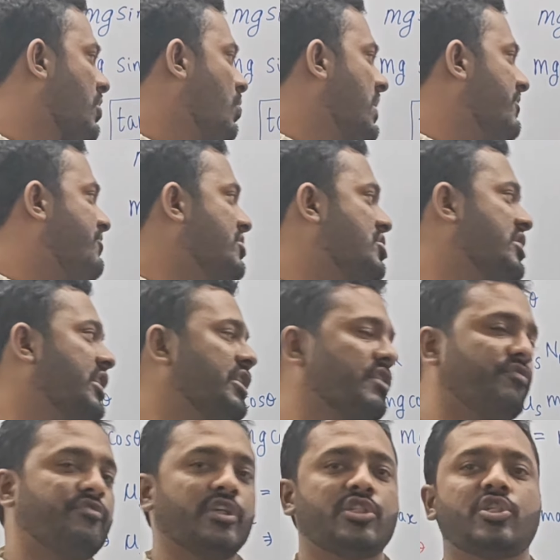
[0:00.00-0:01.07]
the
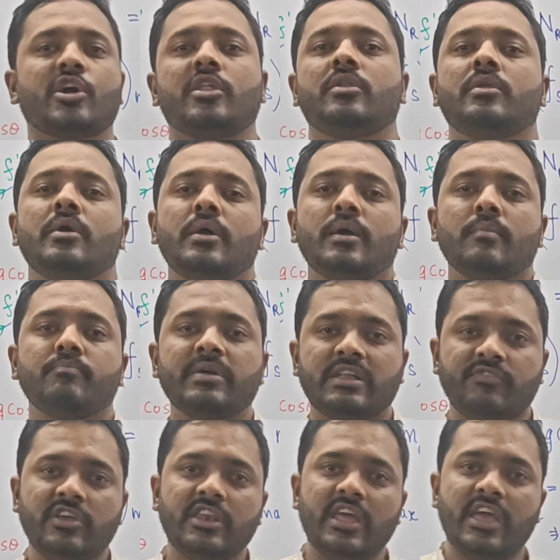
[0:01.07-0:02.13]
coefficient of friction
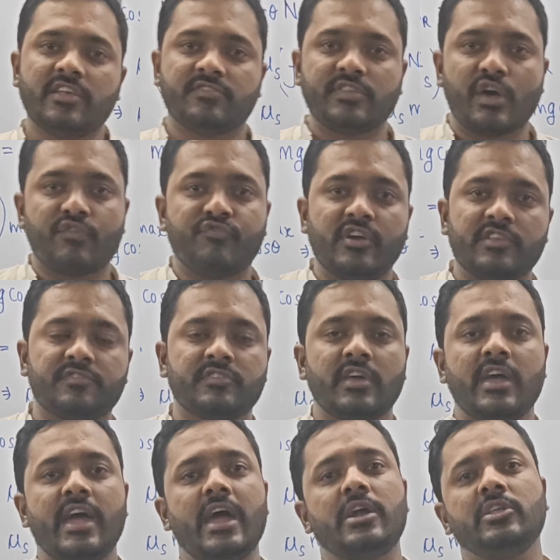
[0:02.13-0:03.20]
between a
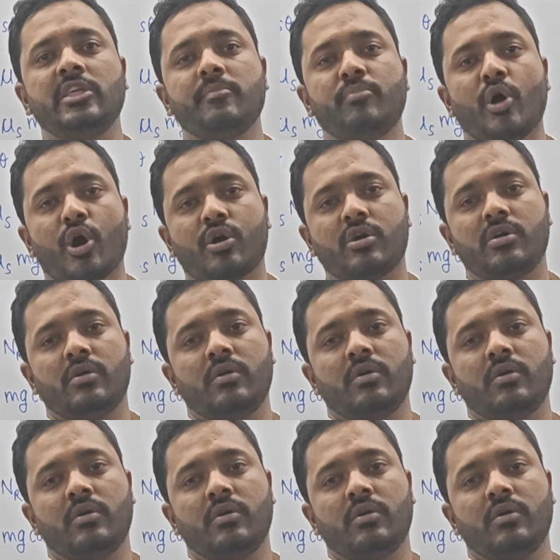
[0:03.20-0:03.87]
surface and the block.